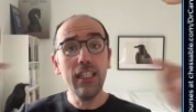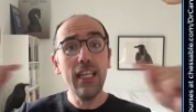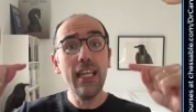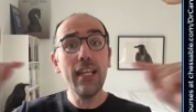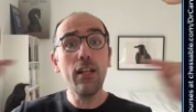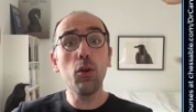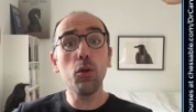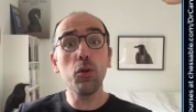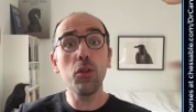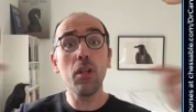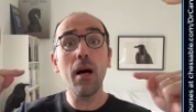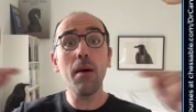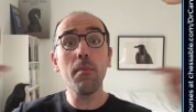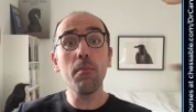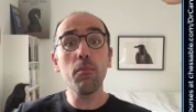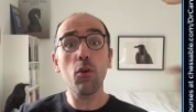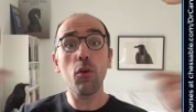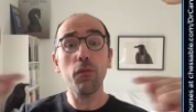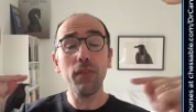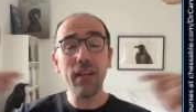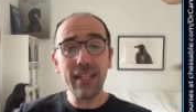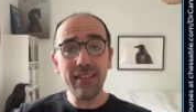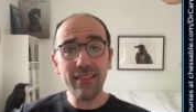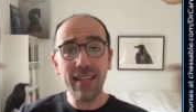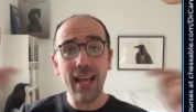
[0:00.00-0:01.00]
equal number
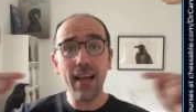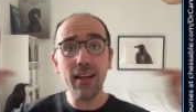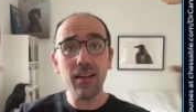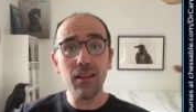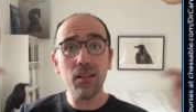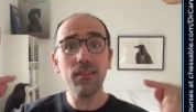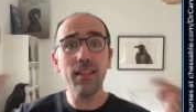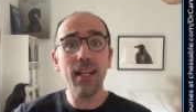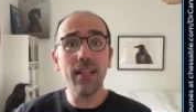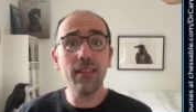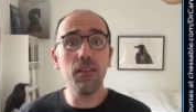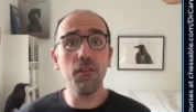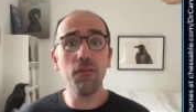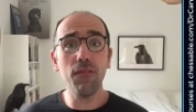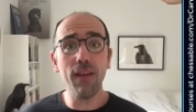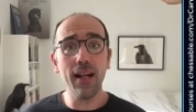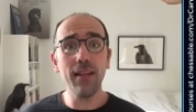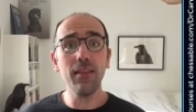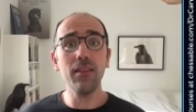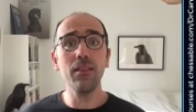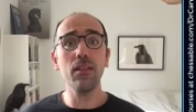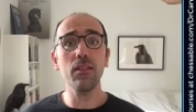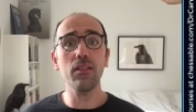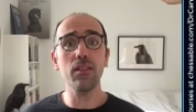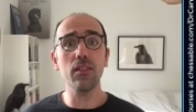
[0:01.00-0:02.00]
of attackers and
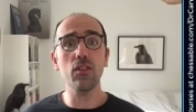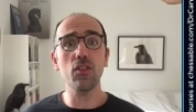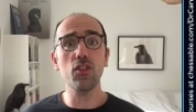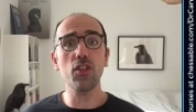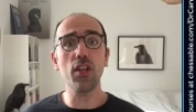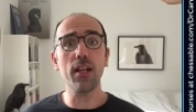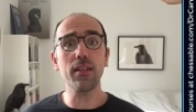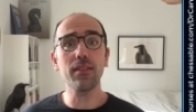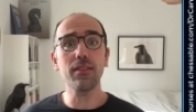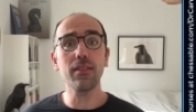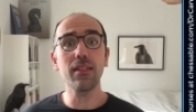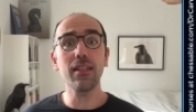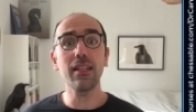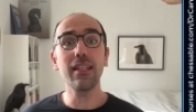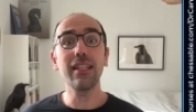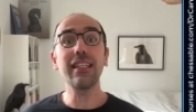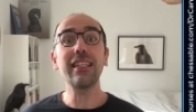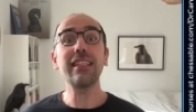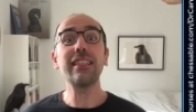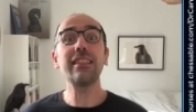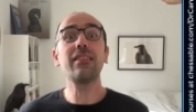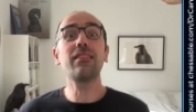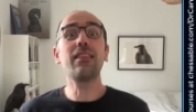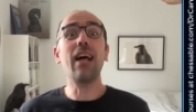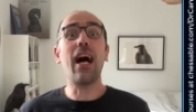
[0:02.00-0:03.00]
defenders in chess.
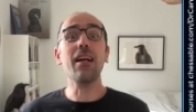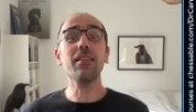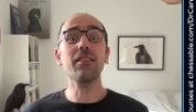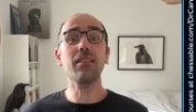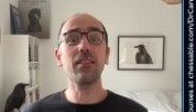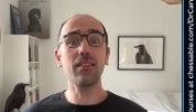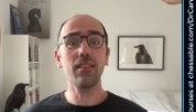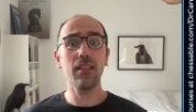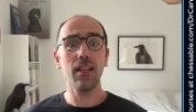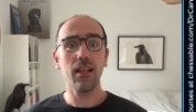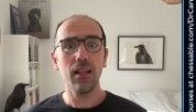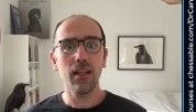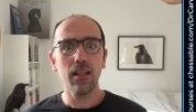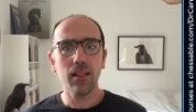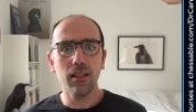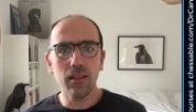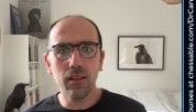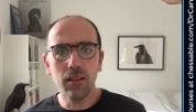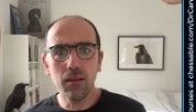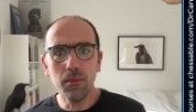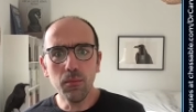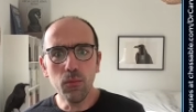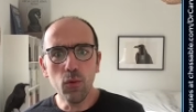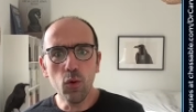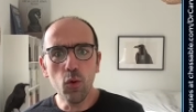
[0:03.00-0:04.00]
Thus,
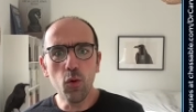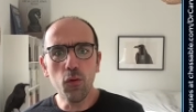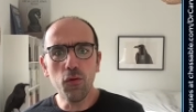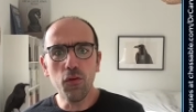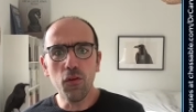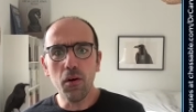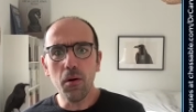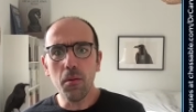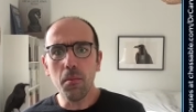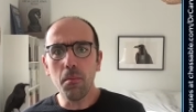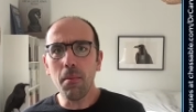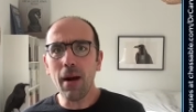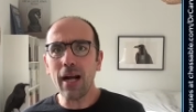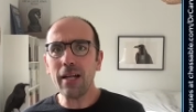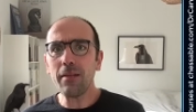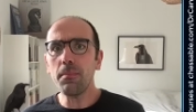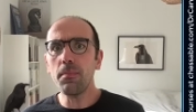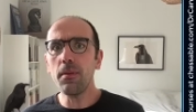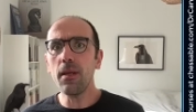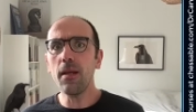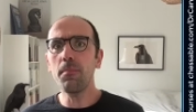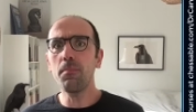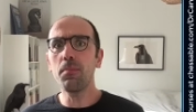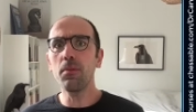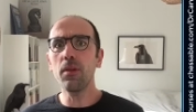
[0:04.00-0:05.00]
the move might
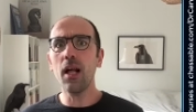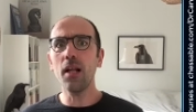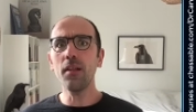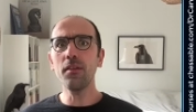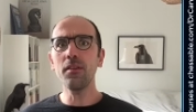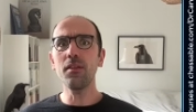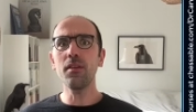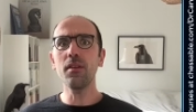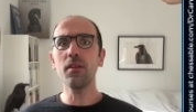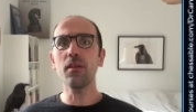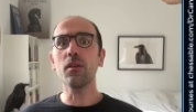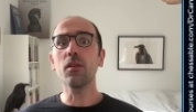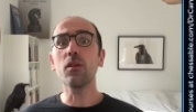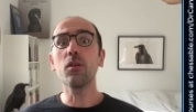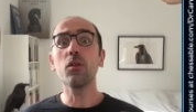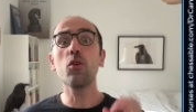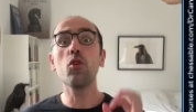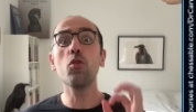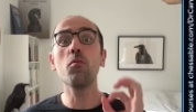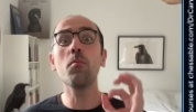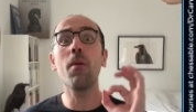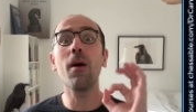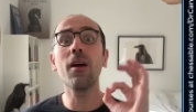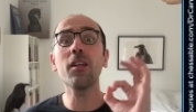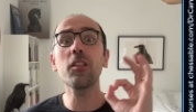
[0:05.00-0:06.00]
be a blunder.
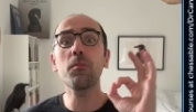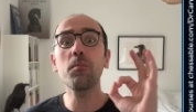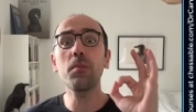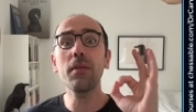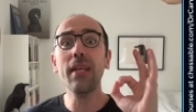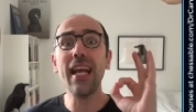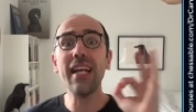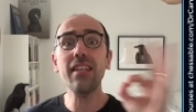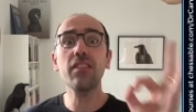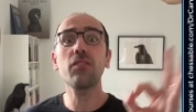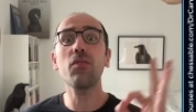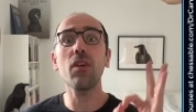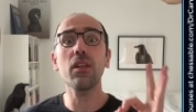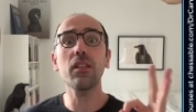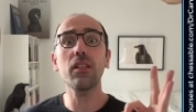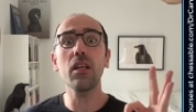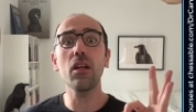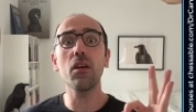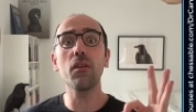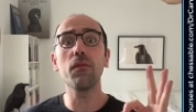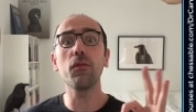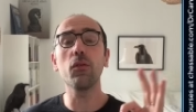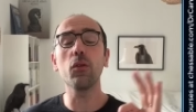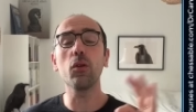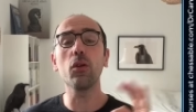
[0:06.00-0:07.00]
You must be extra
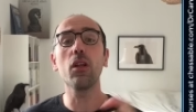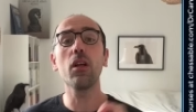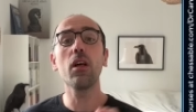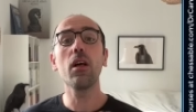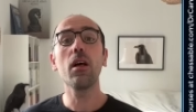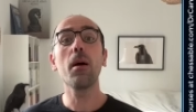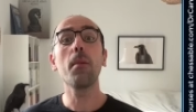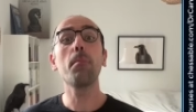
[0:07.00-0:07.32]
careful.